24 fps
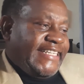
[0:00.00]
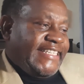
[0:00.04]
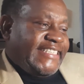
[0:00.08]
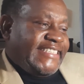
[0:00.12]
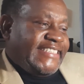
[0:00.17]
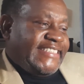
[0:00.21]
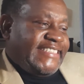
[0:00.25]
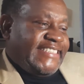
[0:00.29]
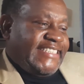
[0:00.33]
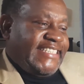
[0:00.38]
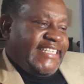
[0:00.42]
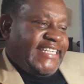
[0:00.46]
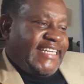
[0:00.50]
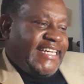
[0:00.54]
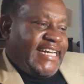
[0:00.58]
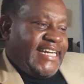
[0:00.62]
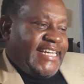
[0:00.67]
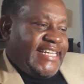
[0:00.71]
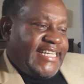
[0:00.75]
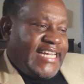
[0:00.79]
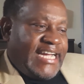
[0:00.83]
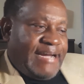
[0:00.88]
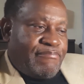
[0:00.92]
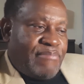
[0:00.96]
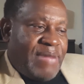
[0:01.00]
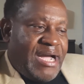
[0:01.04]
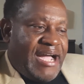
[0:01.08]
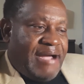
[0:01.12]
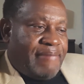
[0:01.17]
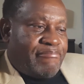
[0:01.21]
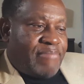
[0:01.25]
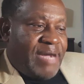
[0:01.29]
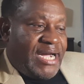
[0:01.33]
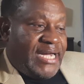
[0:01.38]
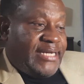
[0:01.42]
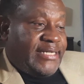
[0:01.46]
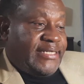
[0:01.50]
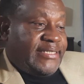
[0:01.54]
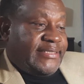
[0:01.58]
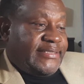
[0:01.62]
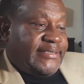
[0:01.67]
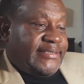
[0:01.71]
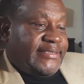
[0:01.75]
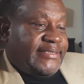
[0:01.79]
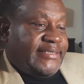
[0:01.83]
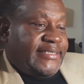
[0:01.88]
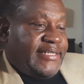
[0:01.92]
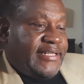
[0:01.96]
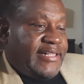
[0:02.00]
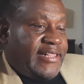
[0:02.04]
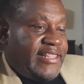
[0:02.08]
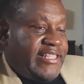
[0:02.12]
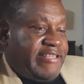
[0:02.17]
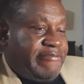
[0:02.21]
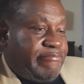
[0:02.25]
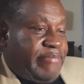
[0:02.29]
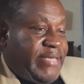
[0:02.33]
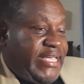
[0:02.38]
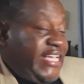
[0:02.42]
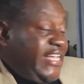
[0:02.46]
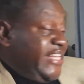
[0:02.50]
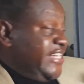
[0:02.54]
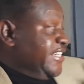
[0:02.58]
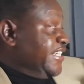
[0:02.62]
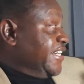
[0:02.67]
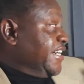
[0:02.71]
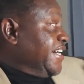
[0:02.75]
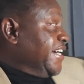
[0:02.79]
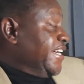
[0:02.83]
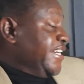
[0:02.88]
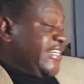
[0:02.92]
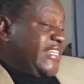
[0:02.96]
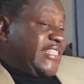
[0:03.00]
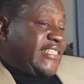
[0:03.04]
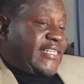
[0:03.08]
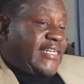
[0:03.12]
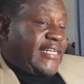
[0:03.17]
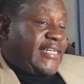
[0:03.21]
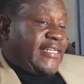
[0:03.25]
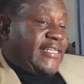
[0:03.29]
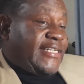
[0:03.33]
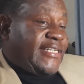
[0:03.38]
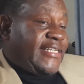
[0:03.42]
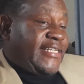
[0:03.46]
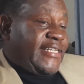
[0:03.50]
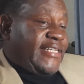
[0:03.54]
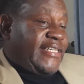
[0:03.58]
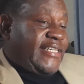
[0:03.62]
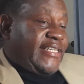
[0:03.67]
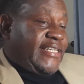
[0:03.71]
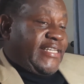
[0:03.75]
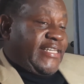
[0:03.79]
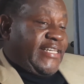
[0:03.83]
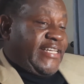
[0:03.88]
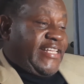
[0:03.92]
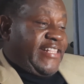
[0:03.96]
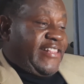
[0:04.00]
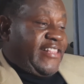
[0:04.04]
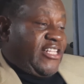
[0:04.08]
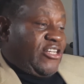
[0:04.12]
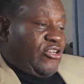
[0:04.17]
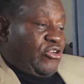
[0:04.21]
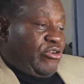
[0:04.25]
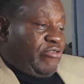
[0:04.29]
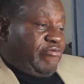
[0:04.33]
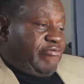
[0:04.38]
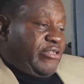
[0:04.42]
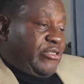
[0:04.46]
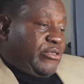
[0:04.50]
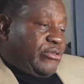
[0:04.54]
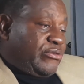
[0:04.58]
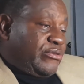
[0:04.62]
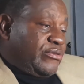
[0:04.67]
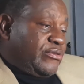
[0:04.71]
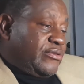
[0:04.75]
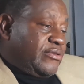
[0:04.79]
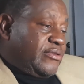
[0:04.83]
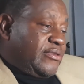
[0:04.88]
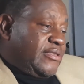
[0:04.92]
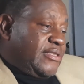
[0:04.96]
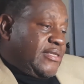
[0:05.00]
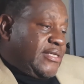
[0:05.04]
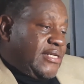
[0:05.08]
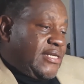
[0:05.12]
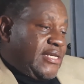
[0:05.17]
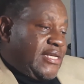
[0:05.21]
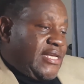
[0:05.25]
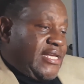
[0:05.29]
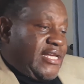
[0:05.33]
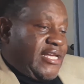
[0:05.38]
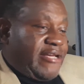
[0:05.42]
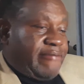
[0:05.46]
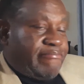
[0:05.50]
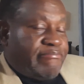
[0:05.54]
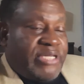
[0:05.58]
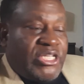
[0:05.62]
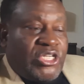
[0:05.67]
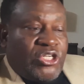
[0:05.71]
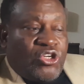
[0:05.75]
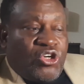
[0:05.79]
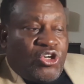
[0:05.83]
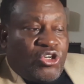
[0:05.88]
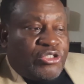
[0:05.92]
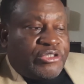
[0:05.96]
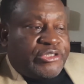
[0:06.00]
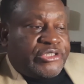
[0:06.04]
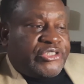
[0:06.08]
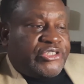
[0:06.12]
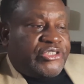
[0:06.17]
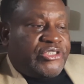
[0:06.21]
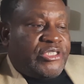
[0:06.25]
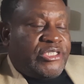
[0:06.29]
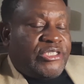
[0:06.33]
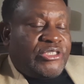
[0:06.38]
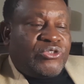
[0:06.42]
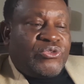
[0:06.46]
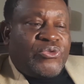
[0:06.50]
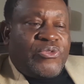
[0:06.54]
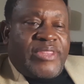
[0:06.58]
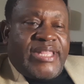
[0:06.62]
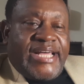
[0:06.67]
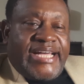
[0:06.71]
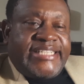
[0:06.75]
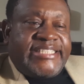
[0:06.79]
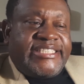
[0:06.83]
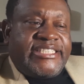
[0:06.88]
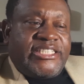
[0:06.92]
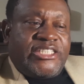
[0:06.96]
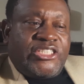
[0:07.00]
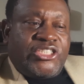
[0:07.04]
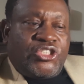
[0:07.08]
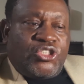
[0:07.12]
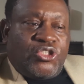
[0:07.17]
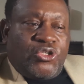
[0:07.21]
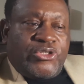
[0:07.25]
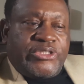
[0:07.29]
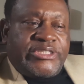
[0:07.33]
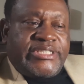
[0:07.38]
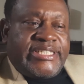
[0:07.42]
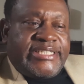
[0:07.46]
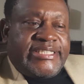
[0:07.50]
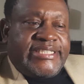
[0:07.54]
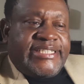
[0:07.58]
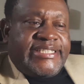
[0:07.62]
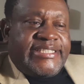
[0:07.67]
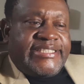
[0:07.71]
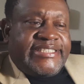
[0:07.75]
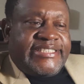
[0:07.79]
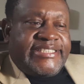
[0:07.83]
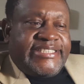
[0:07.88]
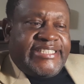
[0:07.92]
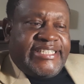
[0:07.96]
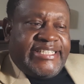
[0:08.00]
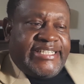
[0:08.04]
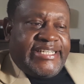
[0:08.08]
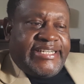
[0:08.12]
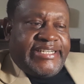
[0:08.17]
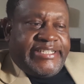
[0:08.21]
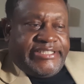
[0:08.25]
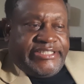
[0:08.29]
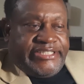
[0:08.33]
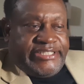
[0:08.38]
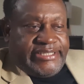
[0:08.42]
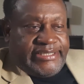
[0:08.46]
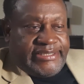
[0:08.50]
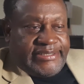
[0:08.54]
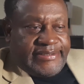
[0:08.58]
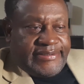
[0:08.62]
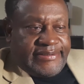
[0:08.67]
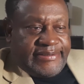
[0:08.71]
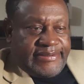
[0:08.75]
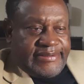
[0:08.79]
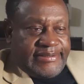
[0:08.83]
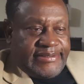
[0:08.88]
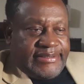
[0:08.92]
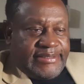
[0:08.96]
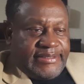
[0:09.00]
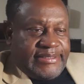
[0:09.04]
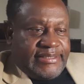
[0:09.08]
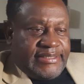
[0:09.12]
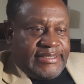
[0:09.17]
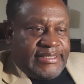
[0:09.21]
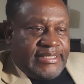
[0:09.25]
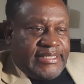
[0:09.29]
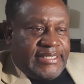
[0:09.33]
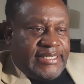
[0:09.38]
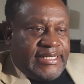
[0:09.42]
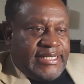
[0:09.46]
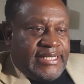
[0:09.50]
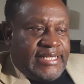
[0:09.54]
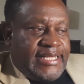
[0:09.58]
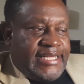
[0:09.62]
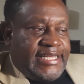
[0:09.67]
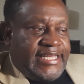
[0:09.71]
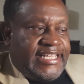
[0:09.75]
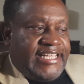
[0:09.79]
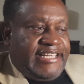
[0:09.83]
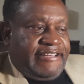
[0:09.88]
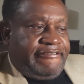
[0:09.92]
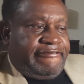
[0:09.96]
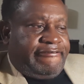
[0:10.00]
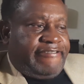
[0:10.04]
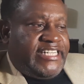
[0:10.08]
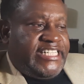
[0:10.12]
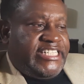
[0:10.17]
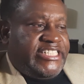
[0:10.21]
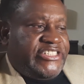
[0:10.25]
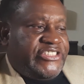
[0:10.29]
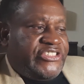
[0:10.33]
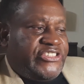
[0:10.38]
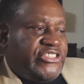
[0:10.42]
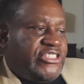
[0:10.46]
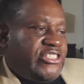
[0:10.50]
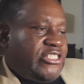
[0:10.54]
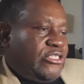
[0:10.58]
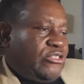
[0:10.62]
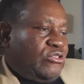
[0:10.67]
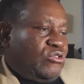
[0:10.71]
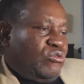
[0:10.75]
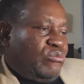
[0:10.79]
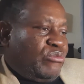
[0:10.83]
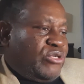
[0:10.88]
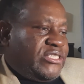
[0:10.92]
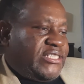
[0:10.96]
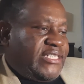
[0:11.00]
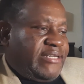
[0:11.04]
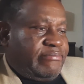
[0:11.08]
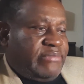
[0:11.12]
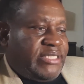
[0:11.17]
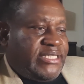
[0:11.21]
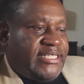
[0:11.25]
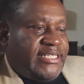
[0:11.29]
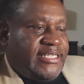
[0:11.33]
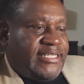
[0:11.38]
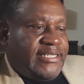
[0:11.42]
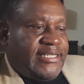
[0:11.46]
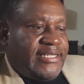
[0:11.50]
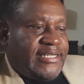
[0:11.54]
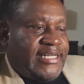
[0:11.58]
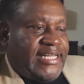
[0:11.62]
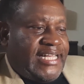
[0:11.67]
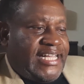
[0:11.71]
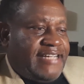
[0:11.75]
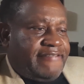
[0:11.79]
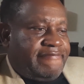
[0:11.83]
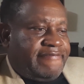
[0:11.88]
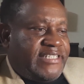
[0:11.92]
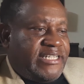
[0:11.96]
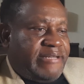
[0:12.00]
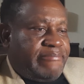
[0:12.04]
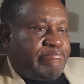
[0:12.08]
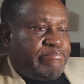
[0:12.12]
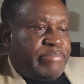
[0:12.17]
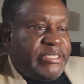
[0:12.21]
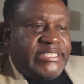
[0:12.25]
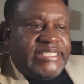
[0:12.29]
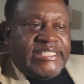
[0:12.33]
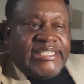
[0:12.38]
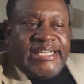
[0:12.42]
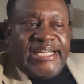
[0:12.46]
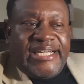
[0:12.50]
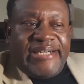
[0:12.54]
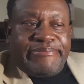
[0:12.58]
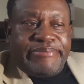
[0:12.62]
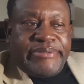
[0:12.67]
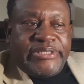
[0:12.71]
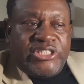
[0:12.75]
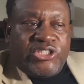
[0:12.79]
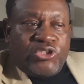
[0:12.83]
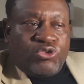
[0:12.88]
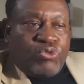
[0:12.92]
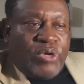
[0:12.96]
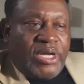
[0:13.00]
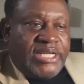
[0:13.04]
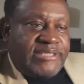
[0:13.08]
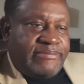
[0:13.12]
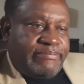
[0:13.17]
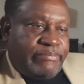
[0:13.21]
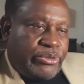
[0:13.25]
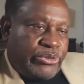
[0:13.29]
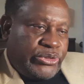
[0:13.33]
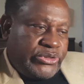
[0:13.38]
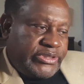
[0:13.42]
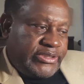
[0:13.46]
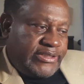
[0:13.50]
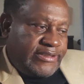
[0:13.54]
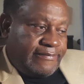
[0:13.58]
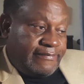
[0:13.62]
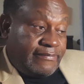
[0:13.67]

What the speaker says: Nika ya Baba, the main character in the novel, belongs to that chosen generation. He flees to Mozambique after beating up his white boss.